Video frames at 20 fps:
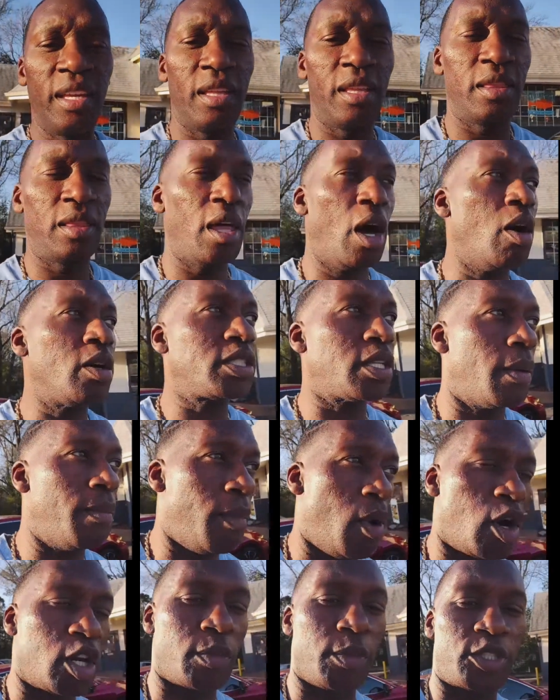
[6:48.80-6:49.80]
those are
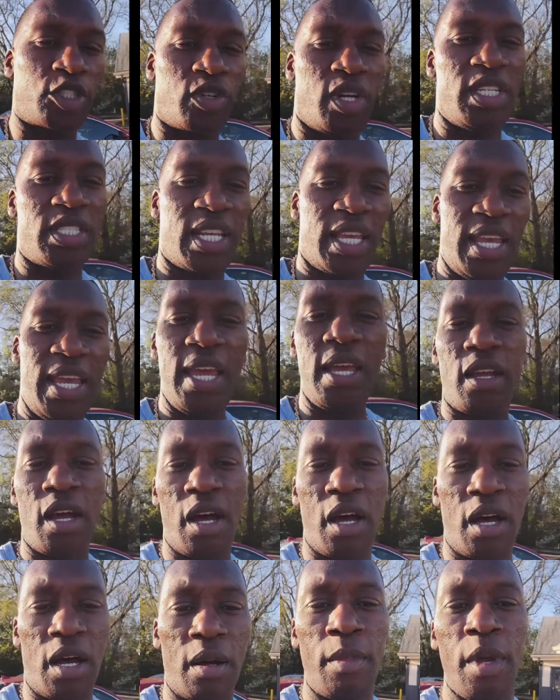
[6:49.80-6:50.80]
multiple streams of
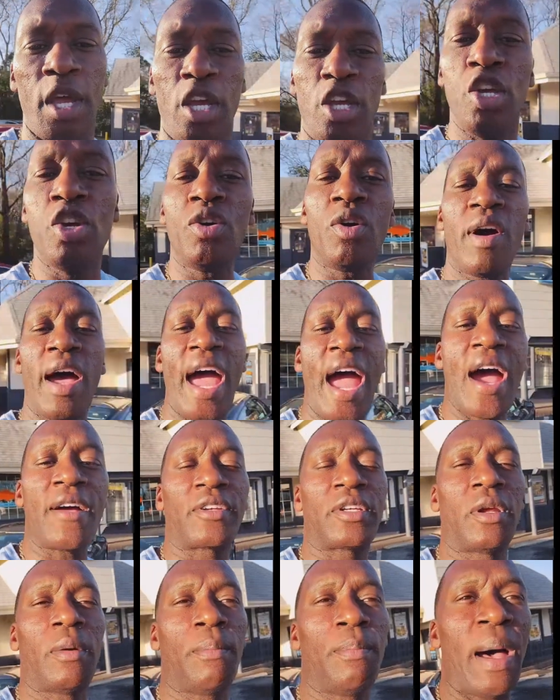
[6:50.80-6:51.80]
income. You don't have
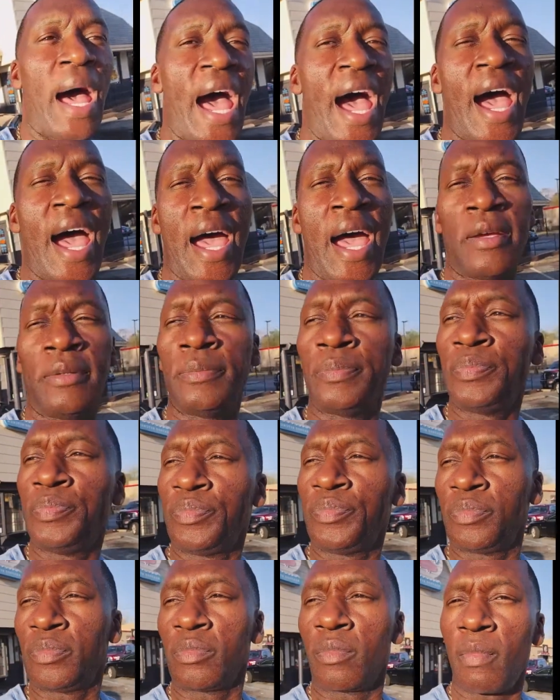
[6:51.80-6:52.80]
to
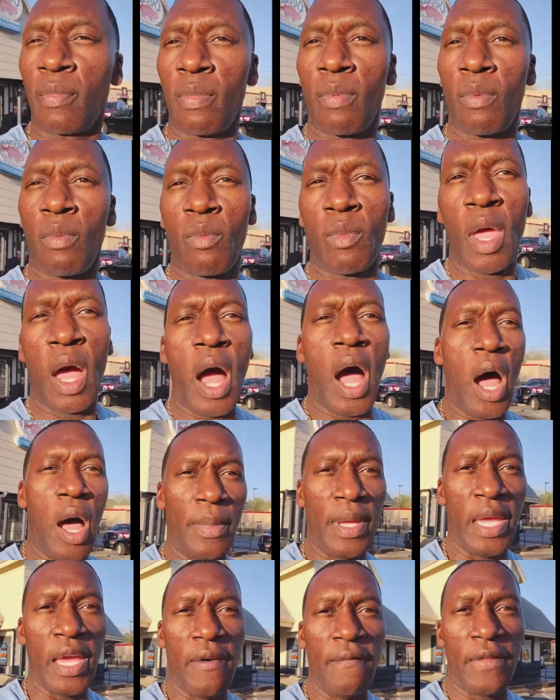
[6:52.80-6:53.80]
buy um,
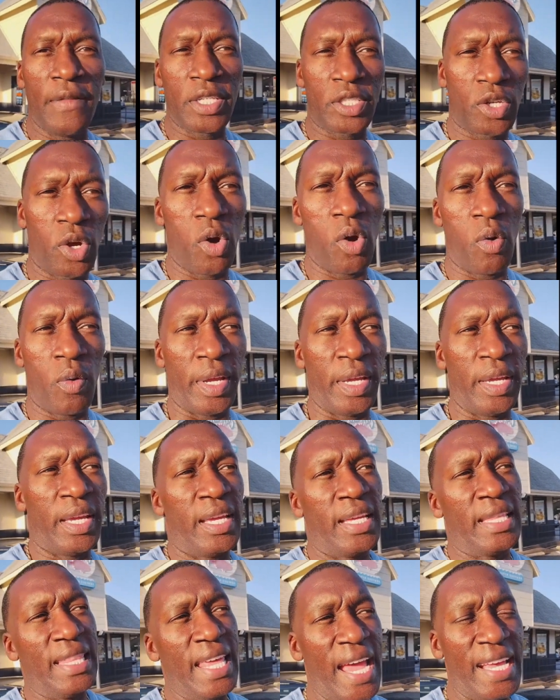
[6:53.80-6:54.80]
inventory
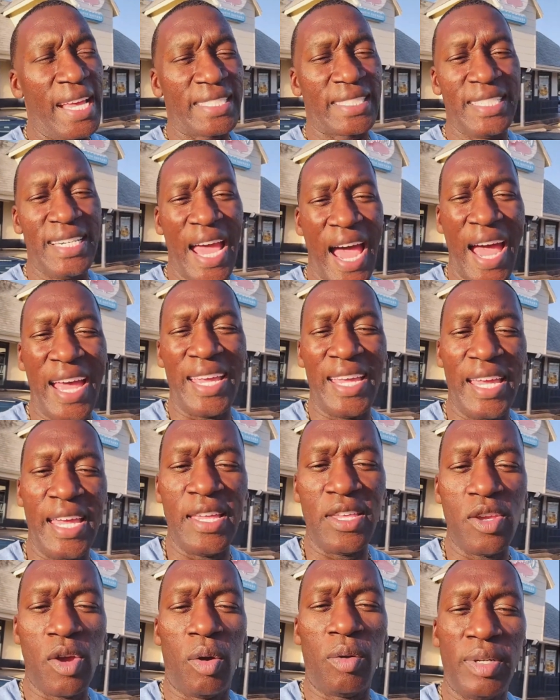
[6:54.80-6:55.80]
that's not
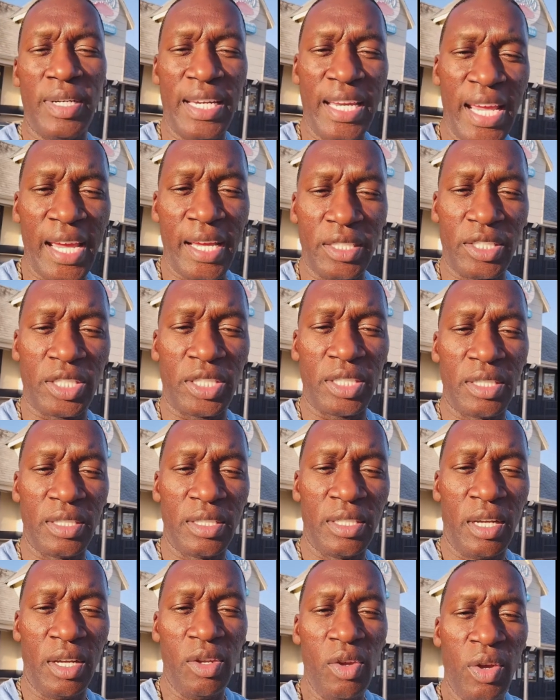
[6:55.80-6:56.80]
in your niche.
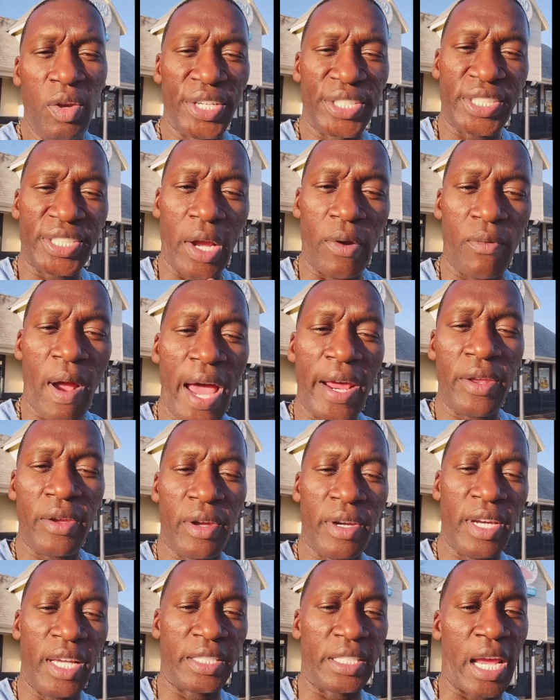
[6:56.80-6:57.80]
You can stay right in your
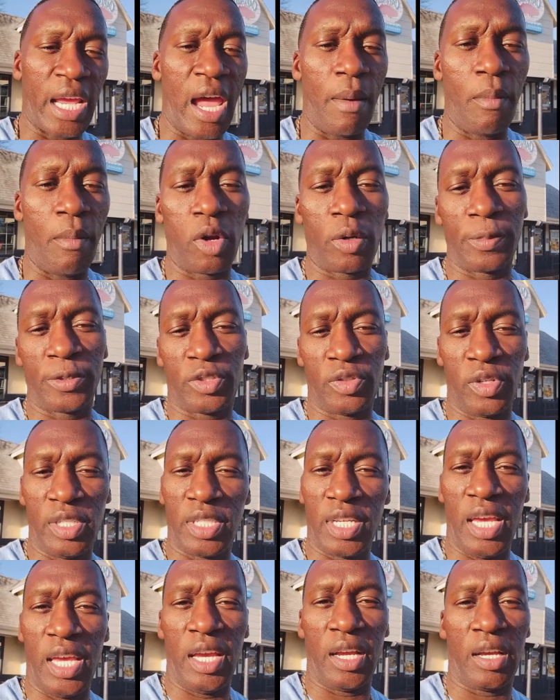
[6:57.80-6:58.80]
niche and have multiple streams
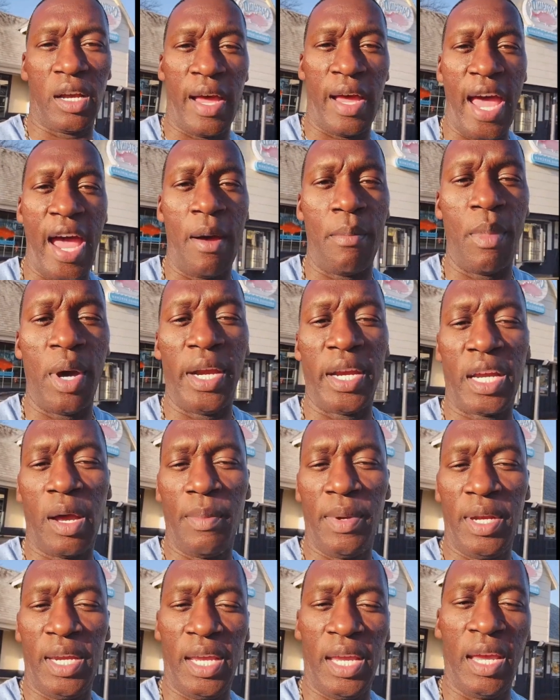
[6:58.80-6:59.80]
of income, have money
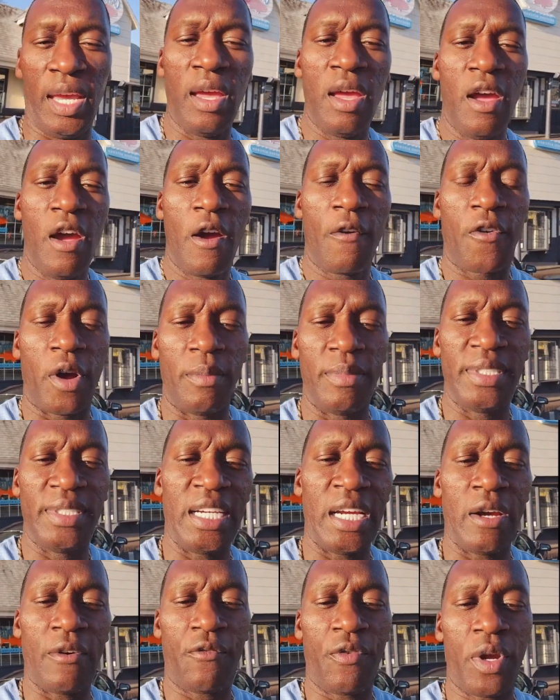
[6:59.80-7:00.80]
coming in from
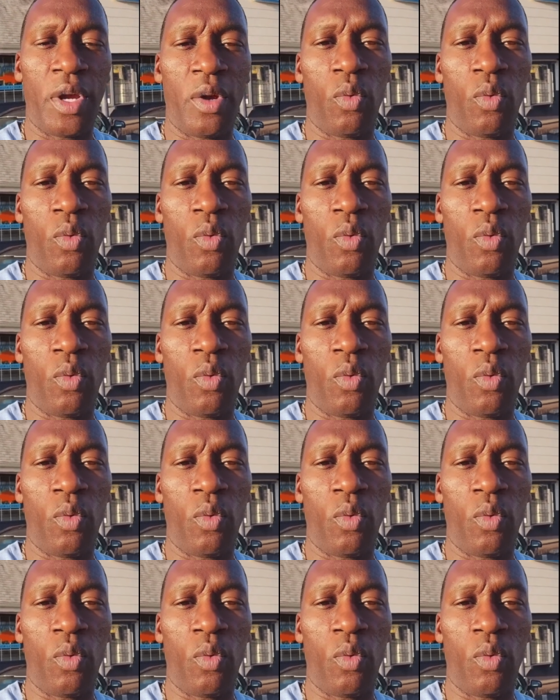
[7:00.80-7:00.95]
different